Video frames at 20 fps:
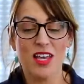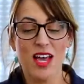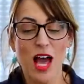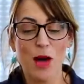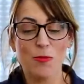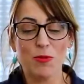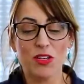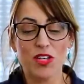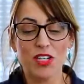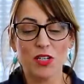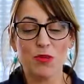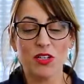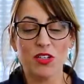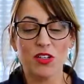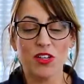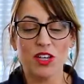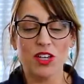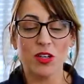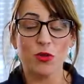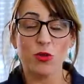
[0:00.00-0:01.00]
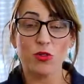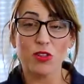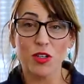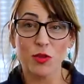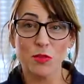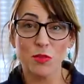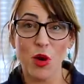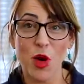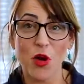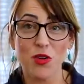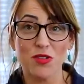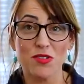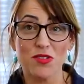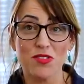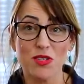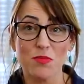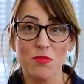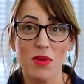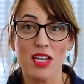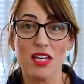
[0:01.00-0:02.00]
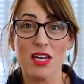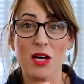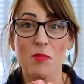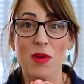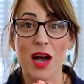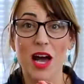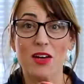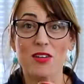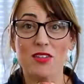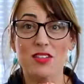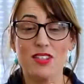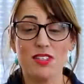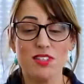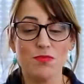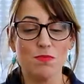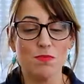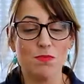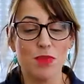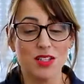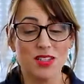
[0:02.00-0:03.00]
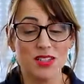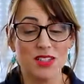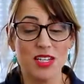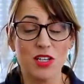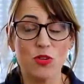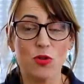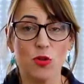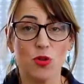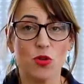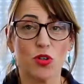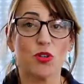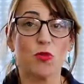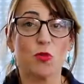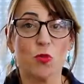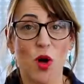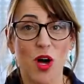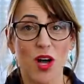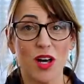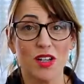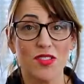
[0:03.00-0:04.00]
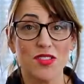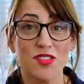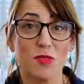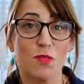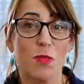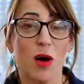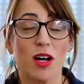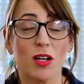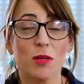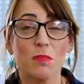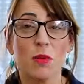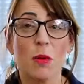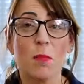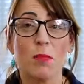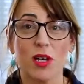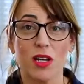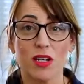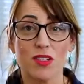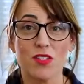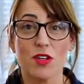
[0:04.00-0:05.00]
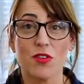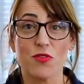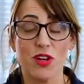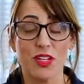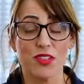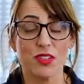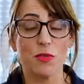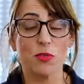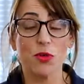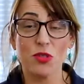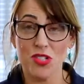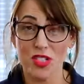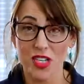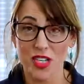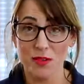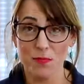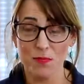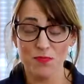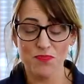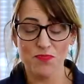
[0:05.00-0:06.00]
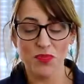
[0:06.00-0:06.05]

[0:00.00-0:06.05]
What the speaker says: and we're going to be looking at all the components that make up how this muscly organ works to pump blood around the body.